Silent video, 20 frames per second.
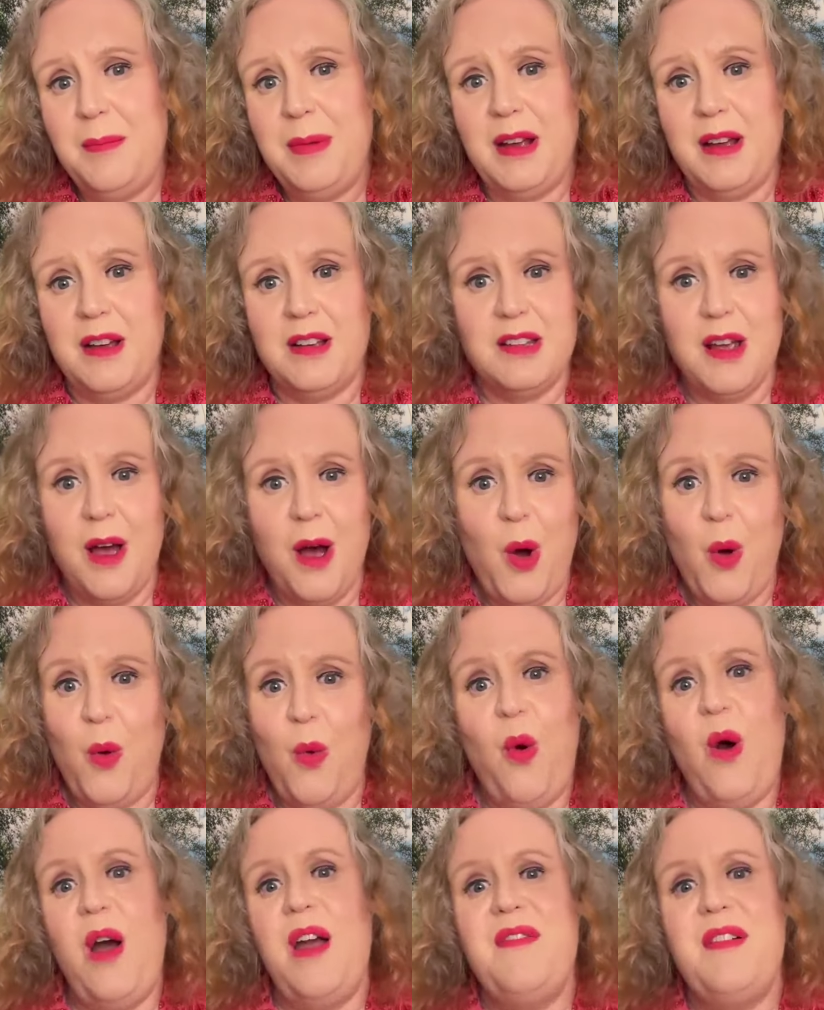because
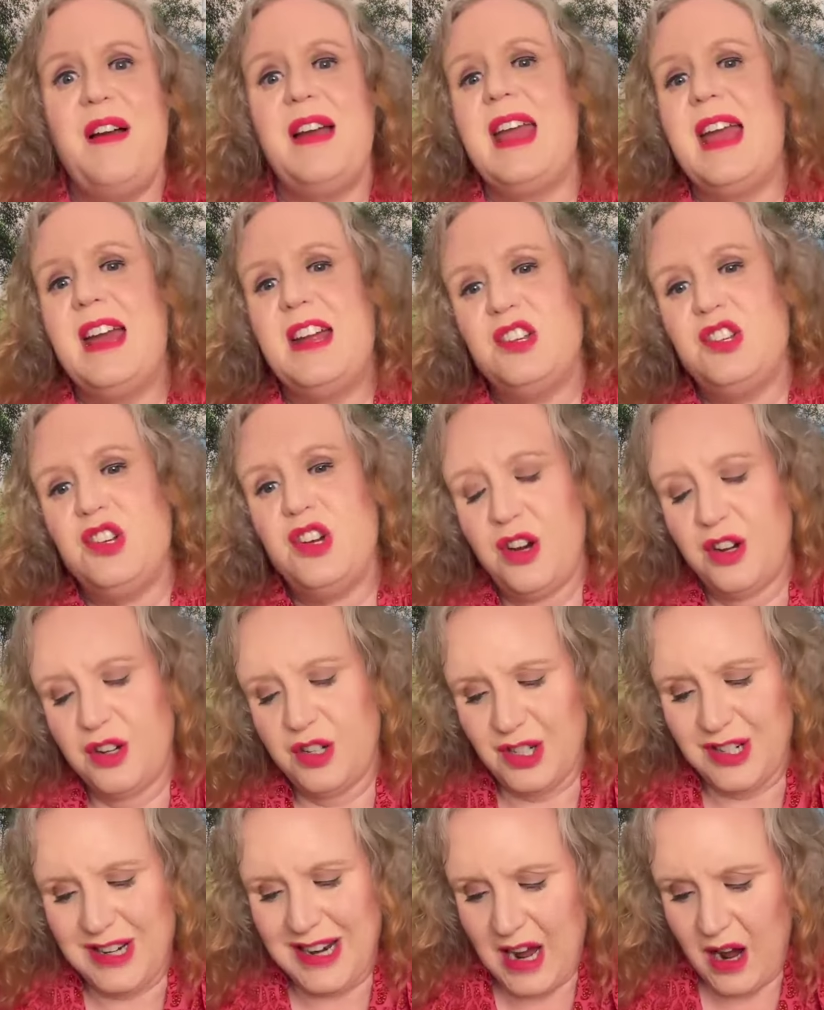what if I get
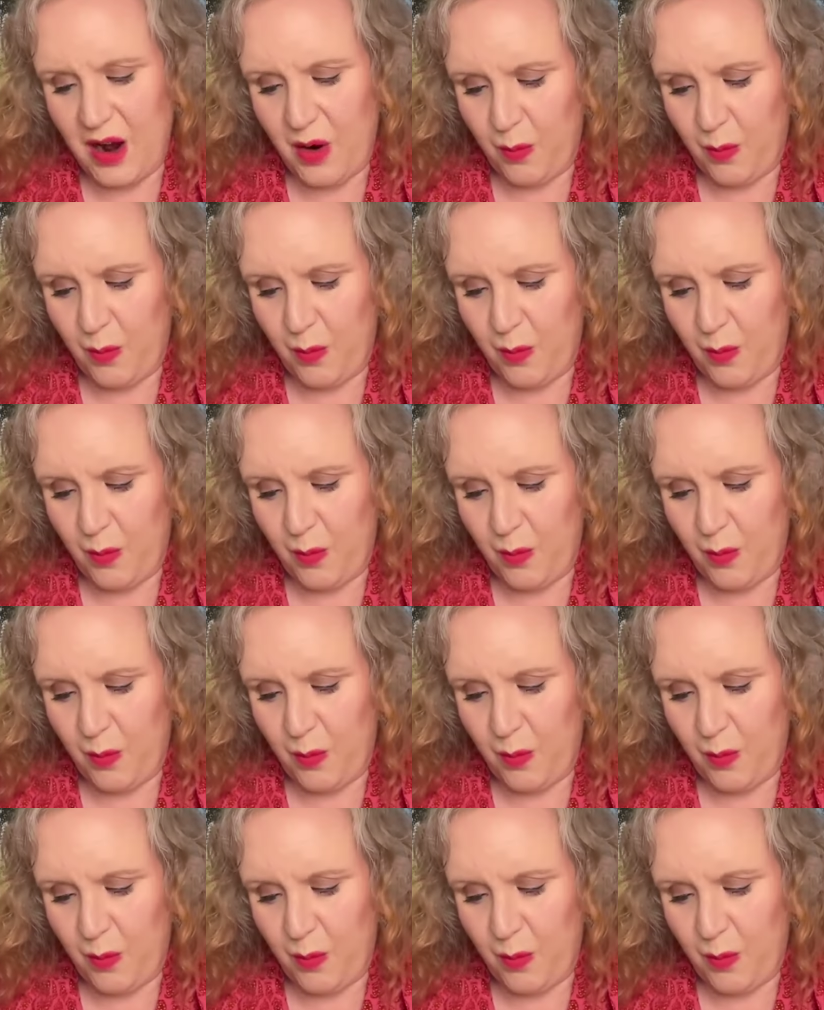judged?